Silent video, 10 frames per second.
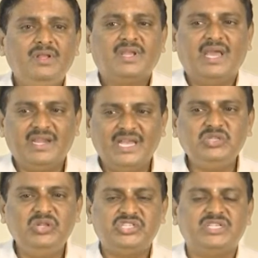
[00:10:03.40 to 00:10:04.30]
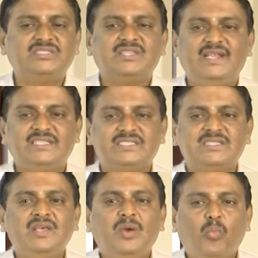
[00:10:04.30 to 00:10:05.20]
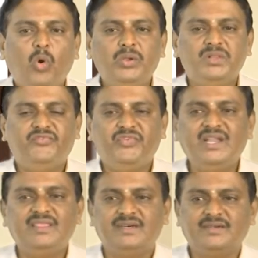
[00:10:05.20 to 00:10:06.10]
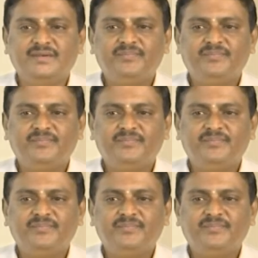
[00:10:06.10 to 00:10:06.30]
congratulations. Let us move on to the further.